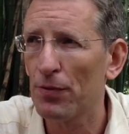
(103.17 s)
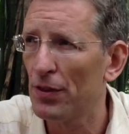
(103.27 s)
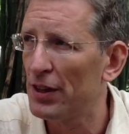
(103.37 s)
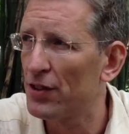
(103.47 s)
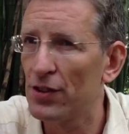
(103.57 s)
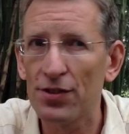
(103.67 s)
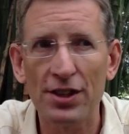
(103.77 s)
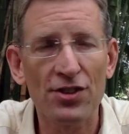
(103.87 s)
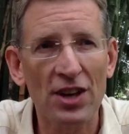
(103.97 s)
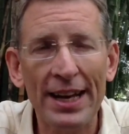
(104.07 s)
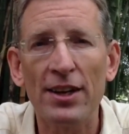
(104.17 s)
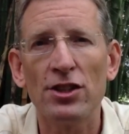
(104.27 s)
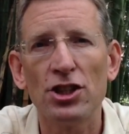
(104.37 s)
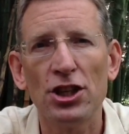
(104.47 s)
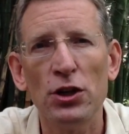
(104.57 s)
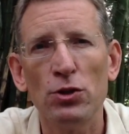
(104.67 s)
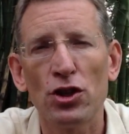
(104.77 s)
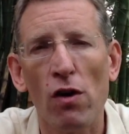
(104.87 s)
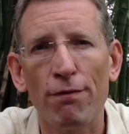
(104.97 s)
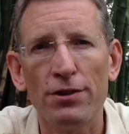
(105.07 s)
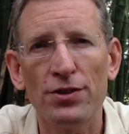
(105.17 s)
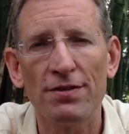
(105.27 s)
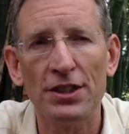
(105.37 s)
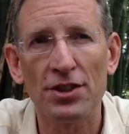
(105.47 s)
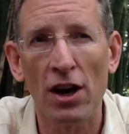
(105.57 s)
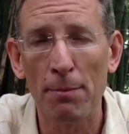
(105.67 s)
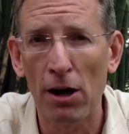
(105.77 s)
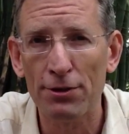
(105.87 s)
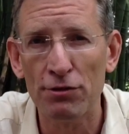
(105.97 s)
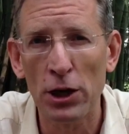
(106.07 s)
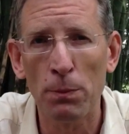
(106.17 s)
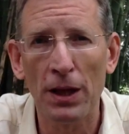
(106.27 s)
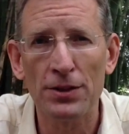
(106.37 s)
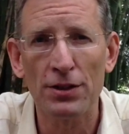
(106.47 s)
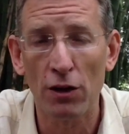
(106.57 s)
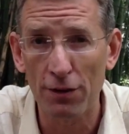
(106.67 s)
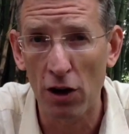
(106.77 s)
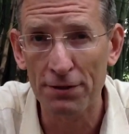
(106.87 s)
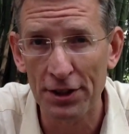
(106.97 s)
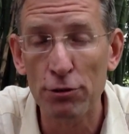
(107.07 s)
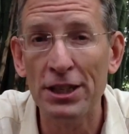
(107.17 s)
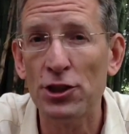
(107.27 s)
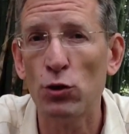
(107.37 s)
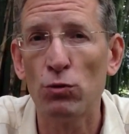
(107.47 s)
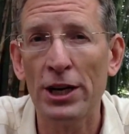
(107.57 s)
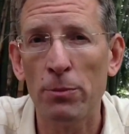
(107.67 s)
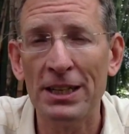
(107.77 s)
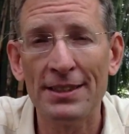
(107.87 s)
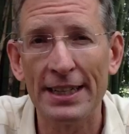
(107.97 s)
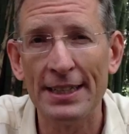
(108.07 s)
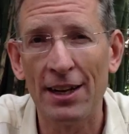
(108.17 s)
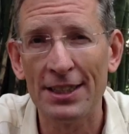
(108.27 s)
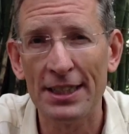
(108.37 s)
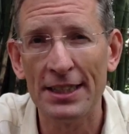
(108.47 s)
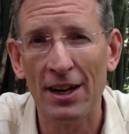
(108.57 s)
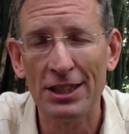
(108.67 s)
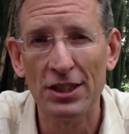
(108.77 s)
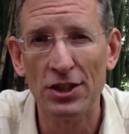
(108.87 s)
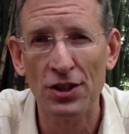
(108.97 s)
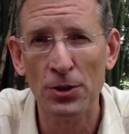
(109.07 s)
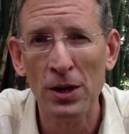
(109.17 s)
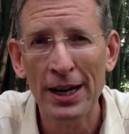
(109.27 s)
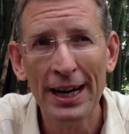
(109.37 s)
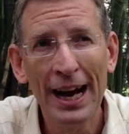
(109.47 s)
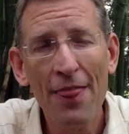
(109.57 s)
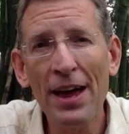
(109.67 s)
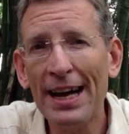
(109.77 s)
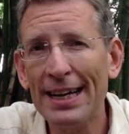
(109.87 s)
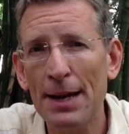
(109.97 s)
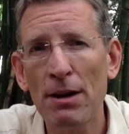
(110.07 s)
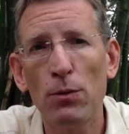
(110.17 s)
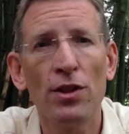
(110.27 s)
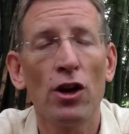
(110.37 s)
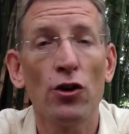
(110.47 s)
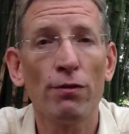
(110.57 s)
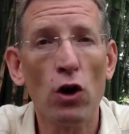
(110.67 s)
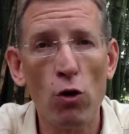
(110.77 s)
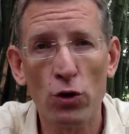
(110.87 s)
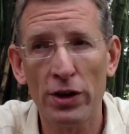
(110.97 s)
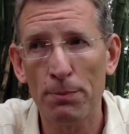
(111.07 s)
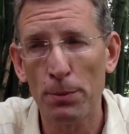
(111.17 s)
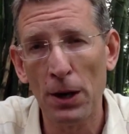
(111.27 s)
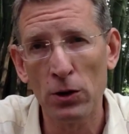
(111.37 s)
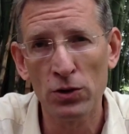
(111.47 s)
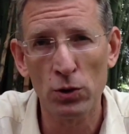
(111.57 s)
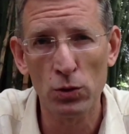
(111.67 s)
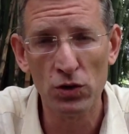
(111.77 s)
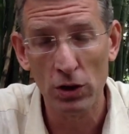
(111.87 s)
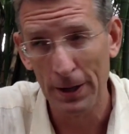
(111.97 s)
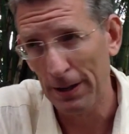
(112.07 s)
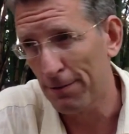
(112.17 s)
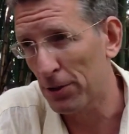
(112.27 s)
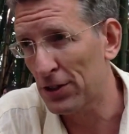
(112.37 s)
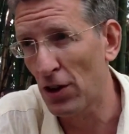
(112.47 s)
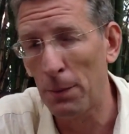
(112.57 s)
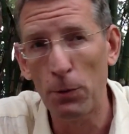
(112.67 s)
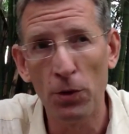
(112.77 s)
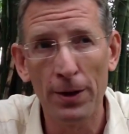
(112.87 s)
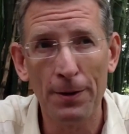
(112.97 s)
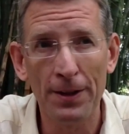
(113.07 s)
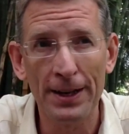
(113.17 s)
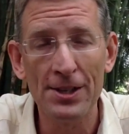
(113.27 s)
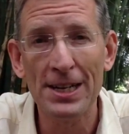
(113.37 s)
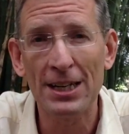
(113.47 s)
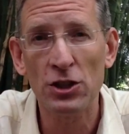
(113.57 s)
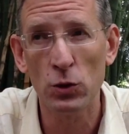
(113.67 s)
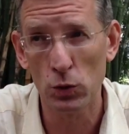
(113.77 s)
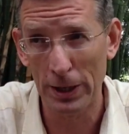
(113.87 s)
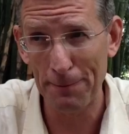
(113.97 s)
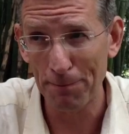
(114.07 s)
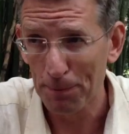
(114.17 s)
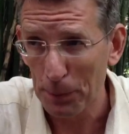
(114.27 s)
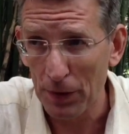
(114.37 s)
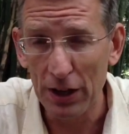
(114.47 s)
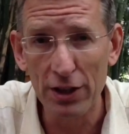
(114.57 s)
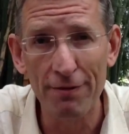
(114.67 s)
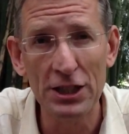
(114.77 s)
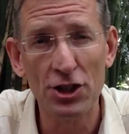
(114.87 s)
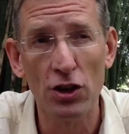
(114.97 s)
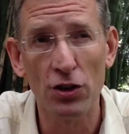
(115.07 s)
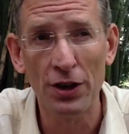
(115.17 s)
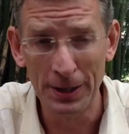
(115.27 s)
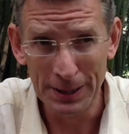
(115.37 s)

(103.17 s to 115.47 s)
This is the second huge conference of its type after after the original Rio meeting in 1992. That came up with a lot of concrete proposals. For example, the International Convention on